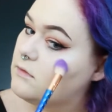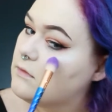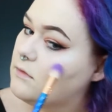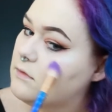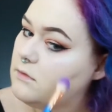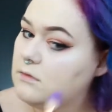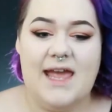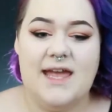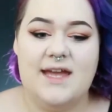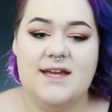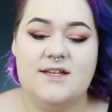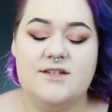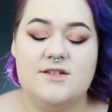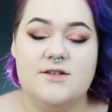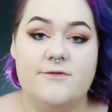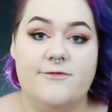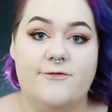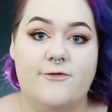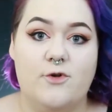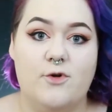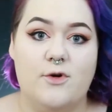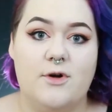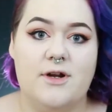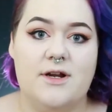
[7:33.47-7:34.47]
And
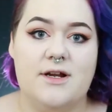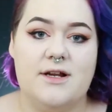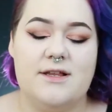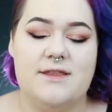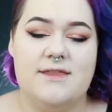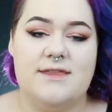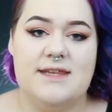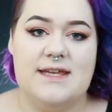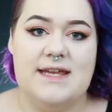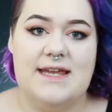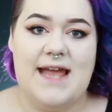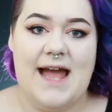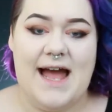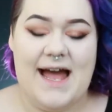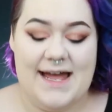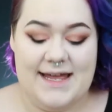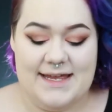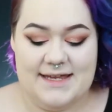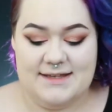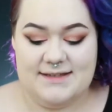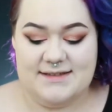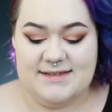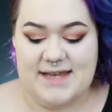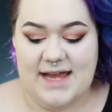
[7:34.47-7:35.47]
for the
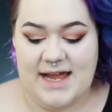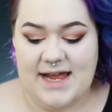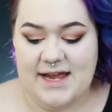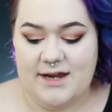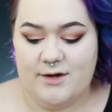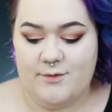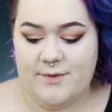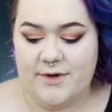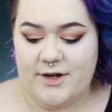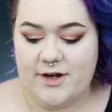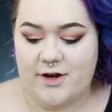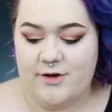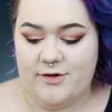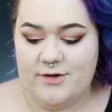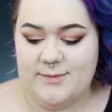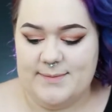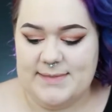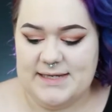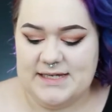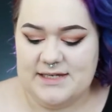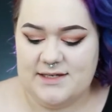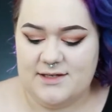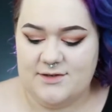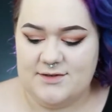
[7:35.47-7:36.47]
high-end side, we're going to
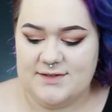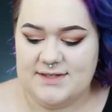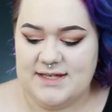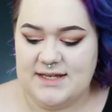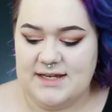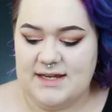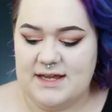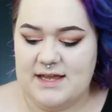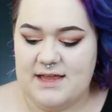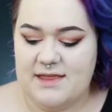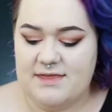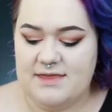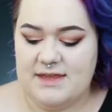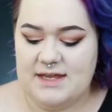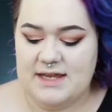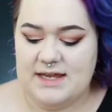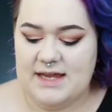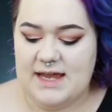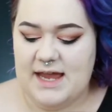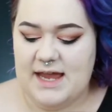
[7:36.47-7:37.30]
be using the